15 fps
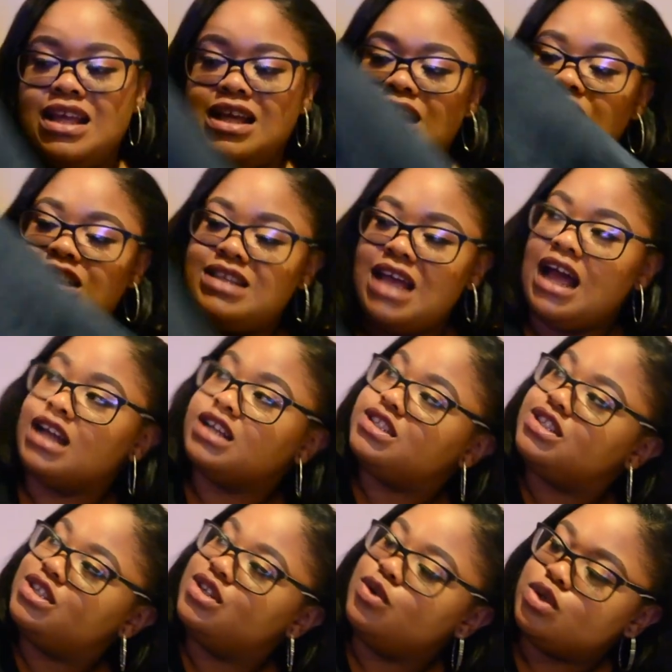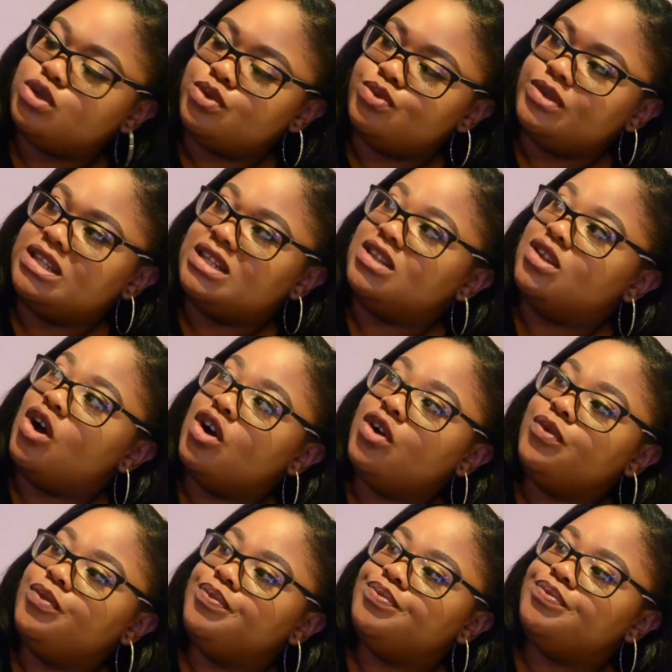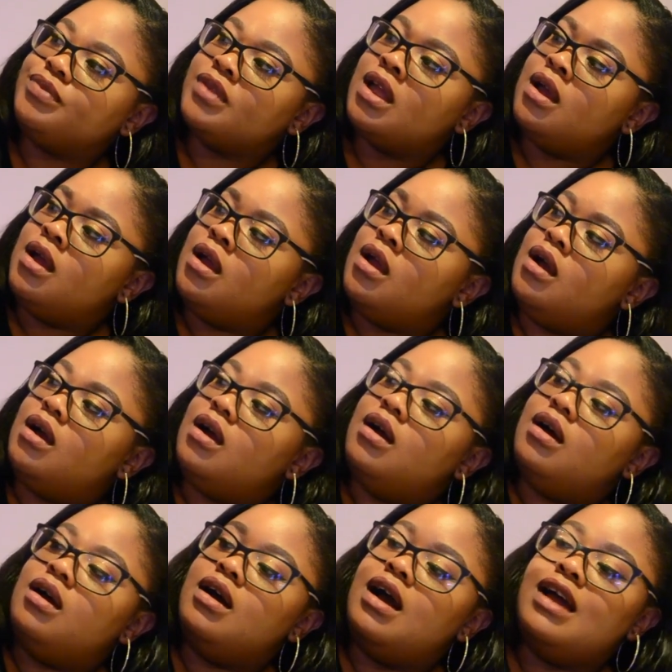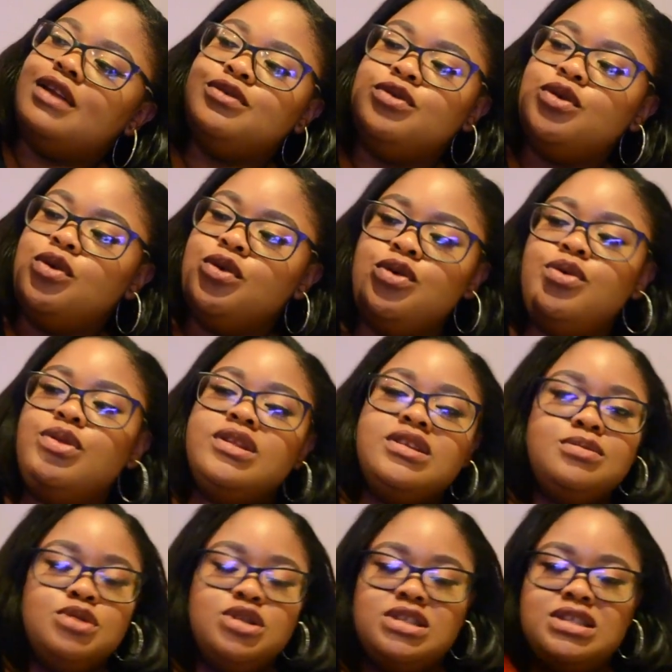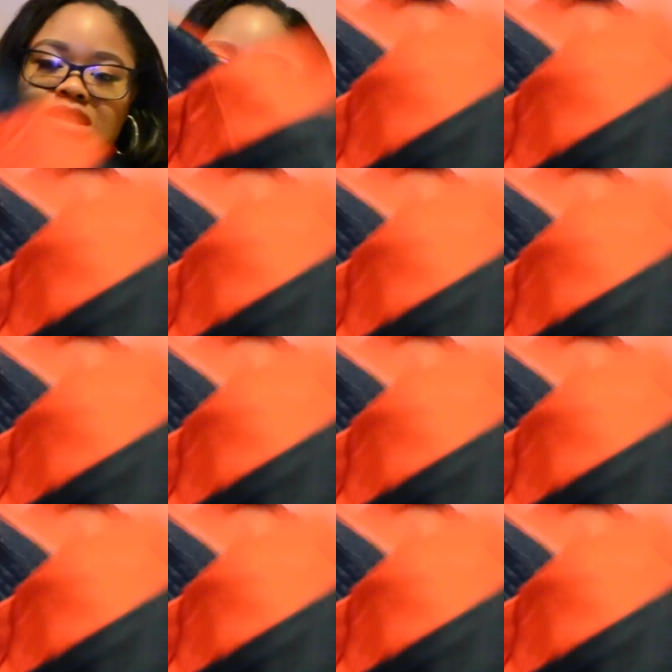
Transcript: it's actually also really long. I don't know who this person